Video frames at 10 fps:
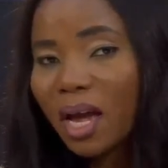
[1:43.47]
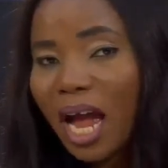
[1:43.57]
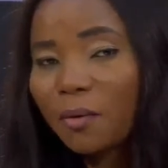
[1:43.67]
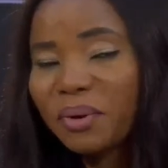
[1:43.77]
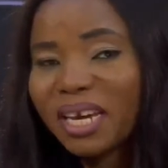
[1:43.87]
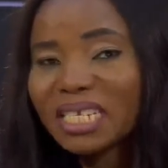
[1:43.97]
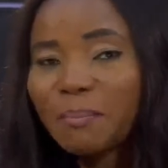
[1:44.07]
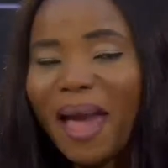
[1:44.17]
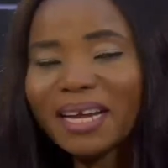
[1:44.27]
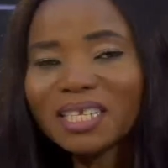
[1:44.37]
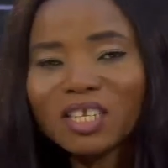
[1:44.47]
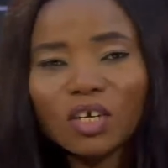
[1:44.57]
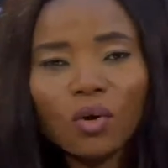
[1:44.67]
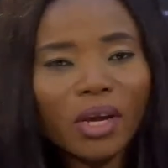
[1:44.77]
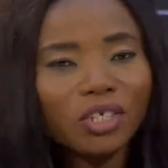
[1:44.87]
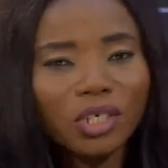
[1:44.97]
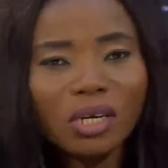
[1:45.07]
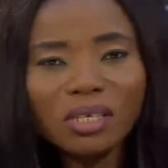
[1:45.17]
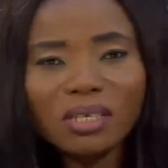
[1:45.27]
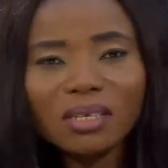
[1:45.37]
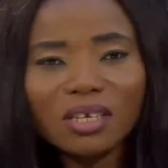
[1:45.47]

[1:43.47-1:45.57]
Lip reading: I'll be expecting your questions,